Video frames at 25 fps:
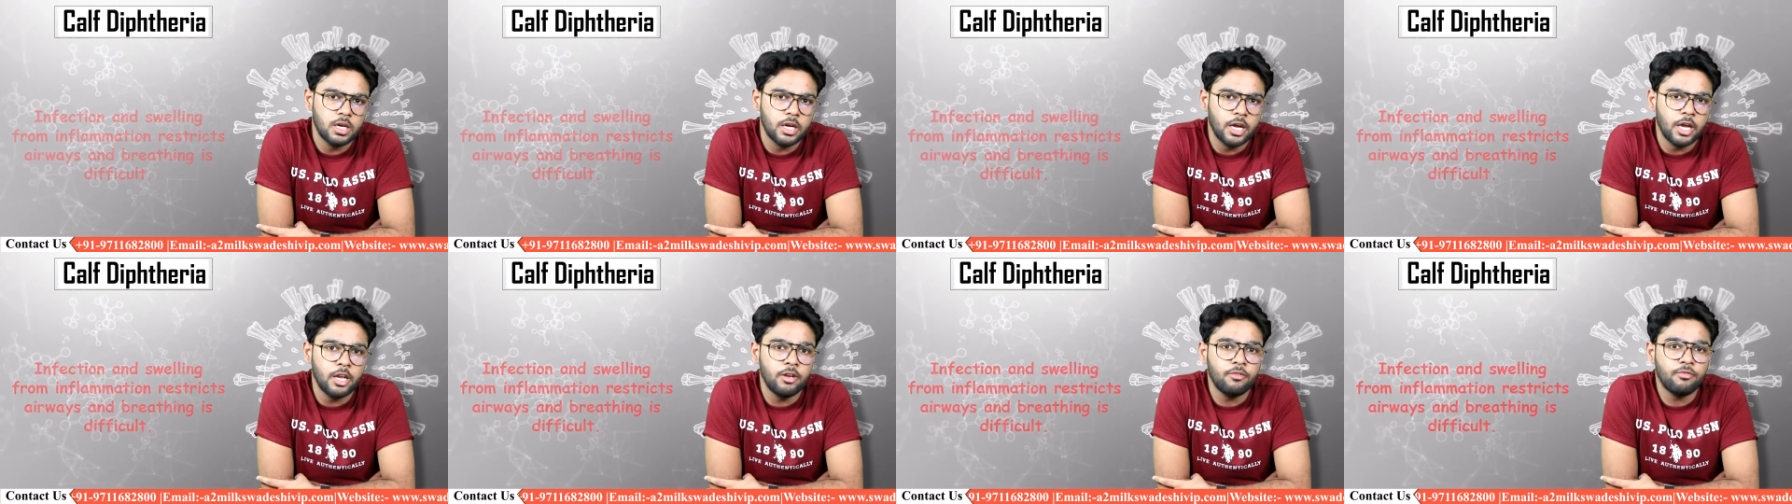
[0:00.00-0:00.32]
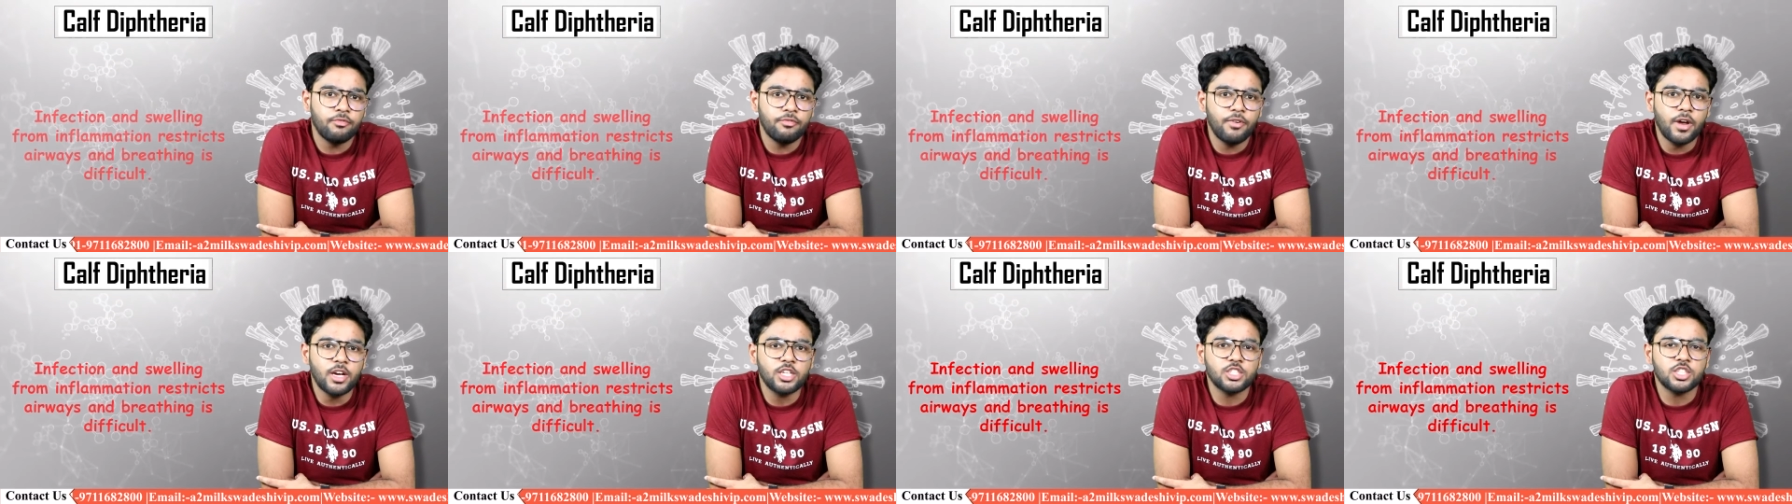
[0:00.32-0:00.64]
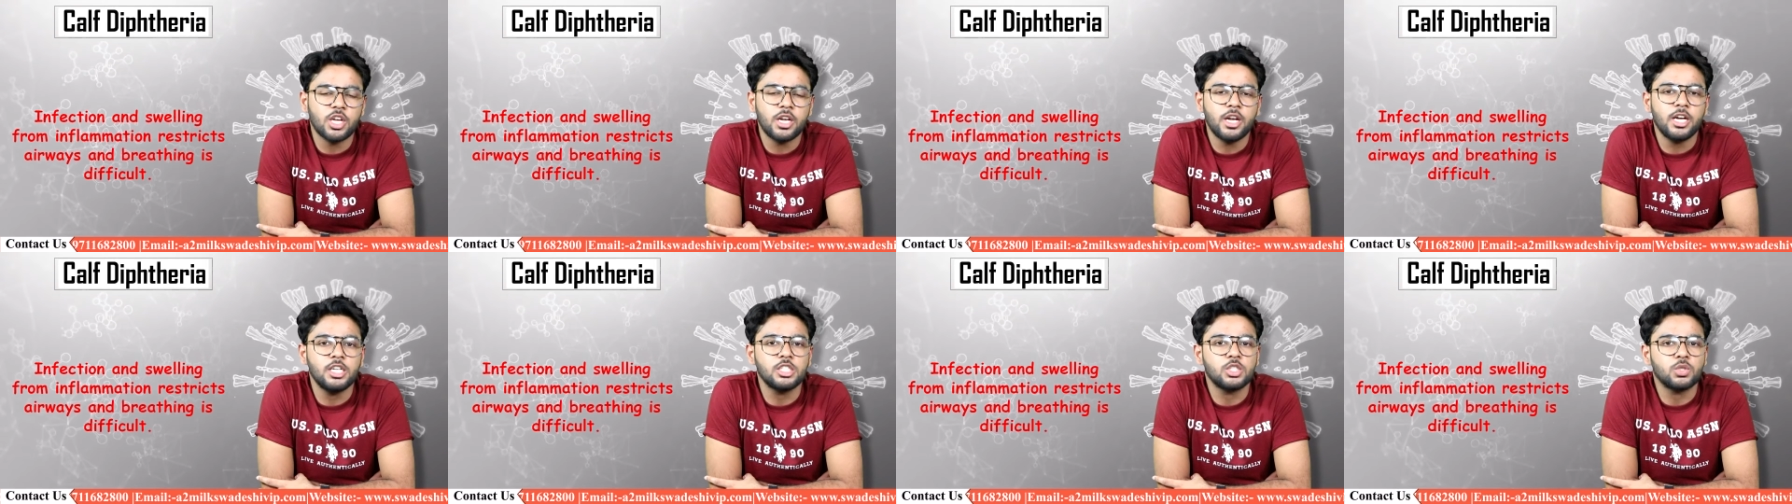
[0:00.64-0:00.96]

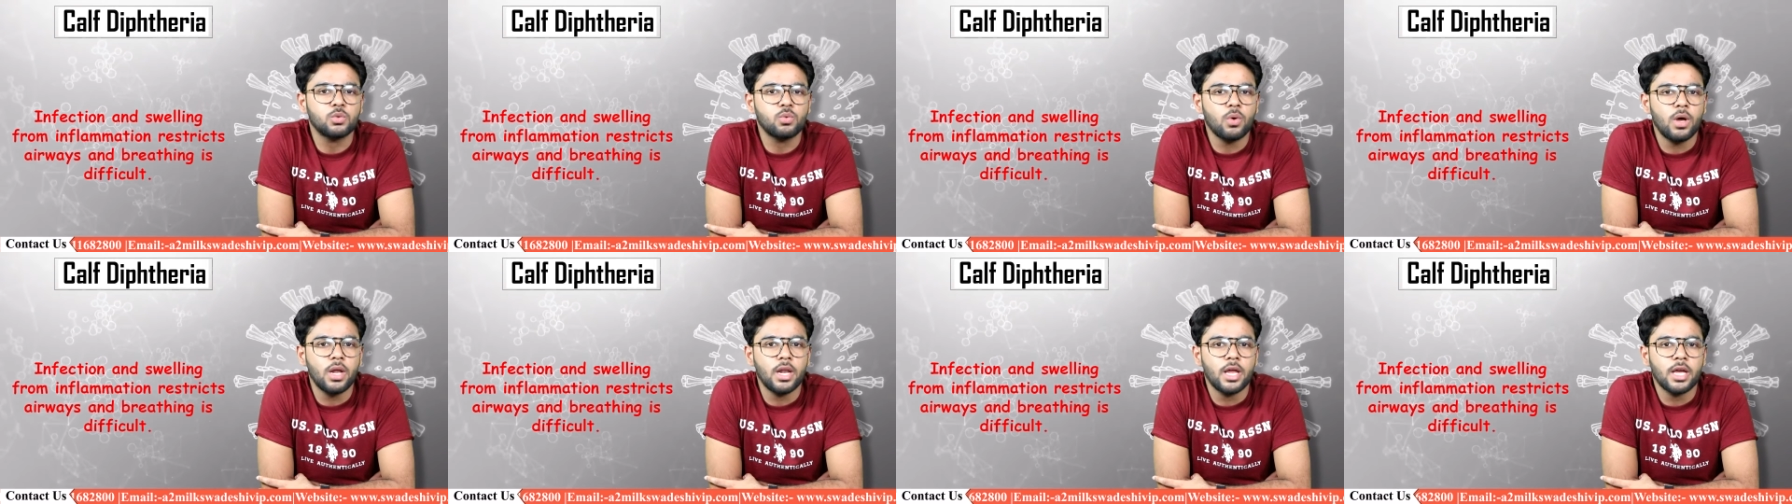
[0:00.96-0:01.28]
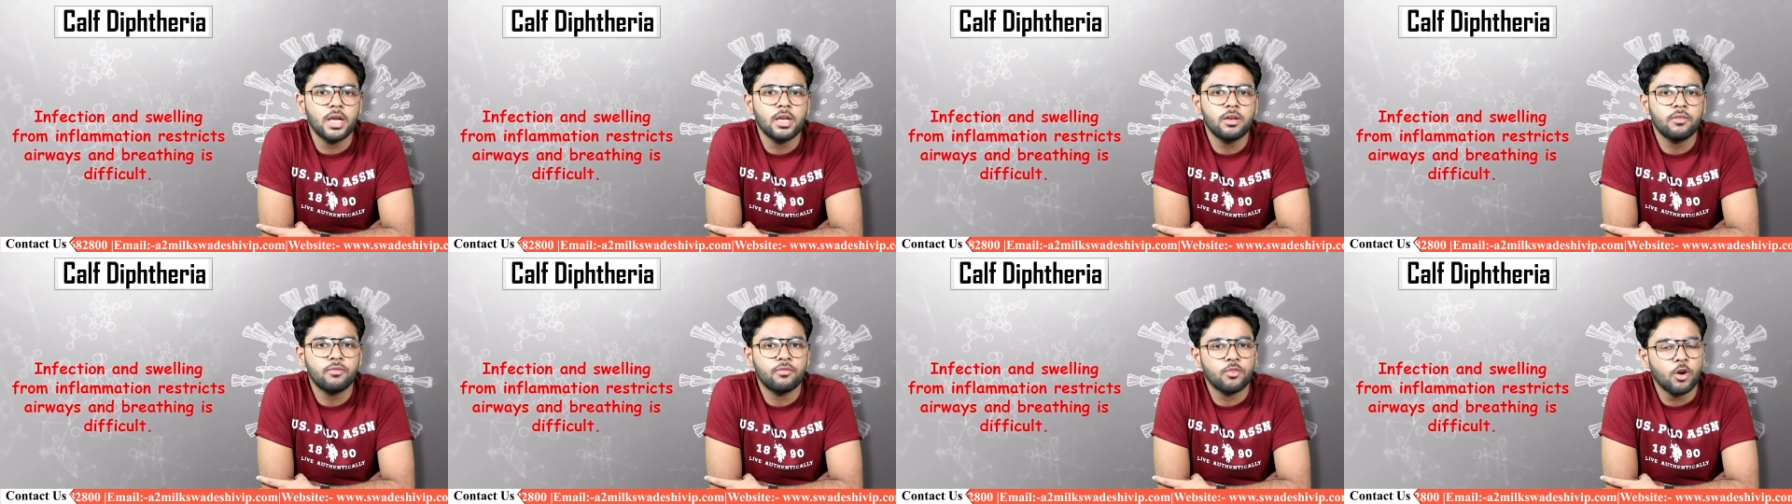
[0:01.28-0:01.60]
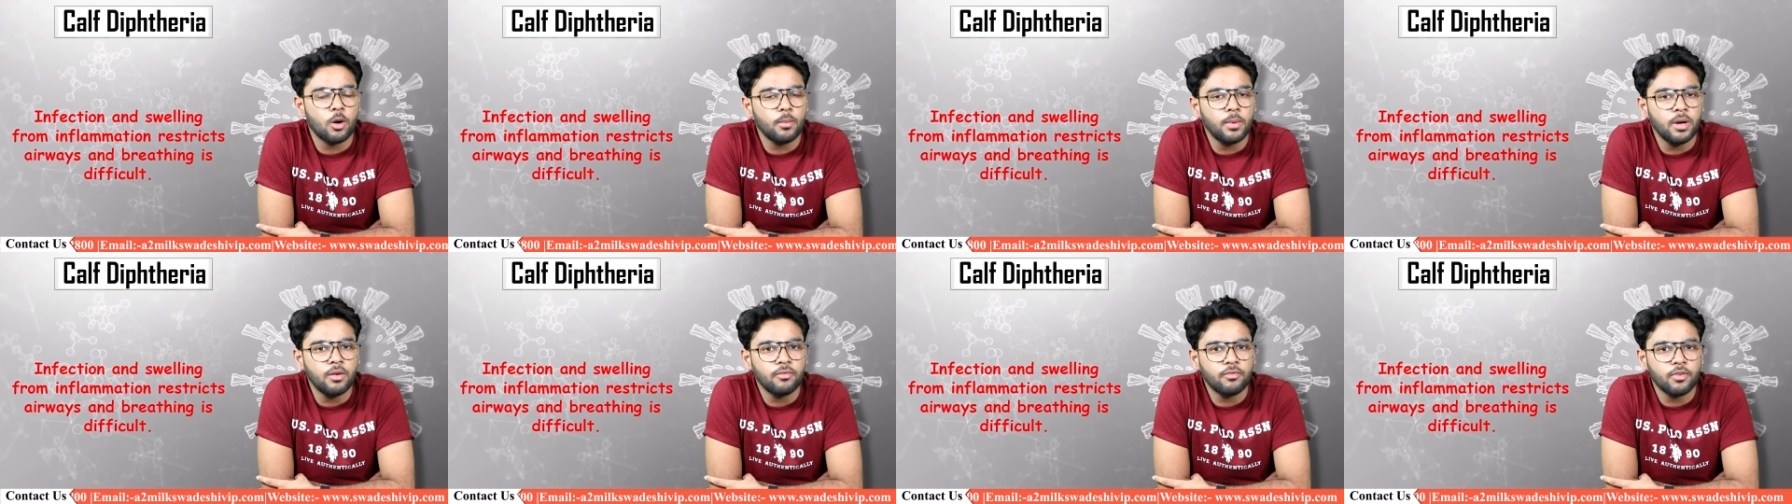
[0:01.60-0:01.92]
Infection and swelling
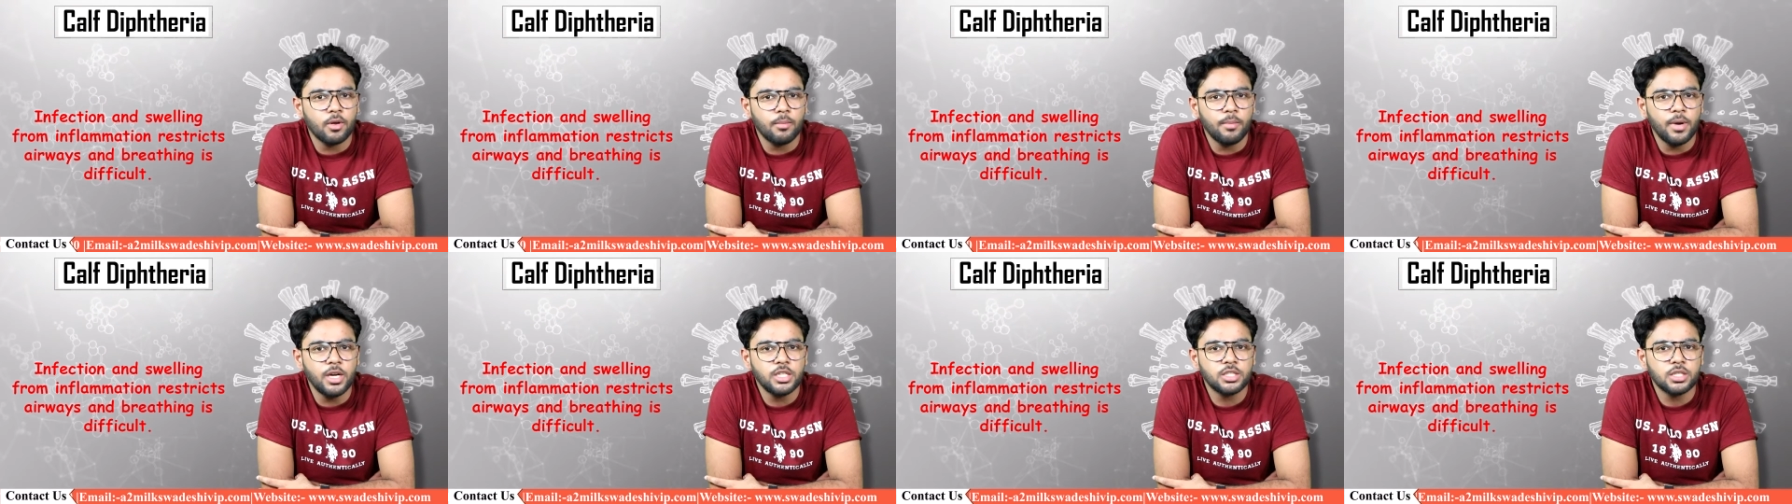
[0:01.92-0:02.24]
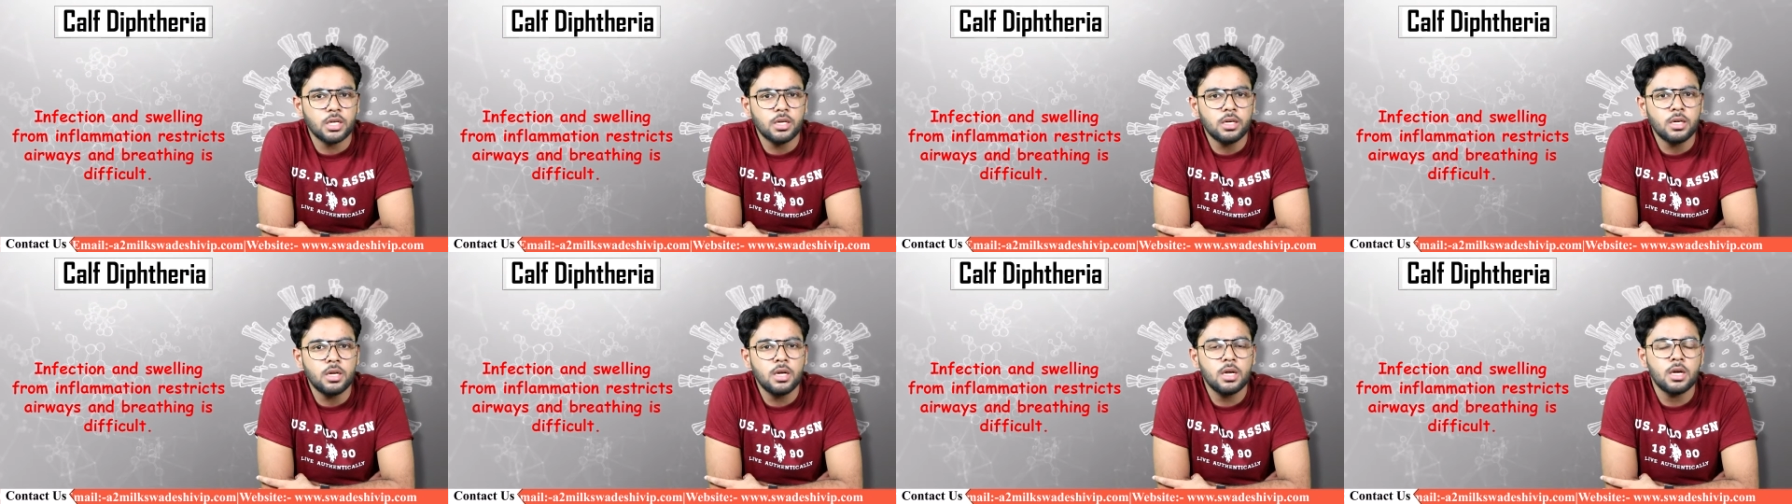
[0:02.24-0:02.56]
from inflammation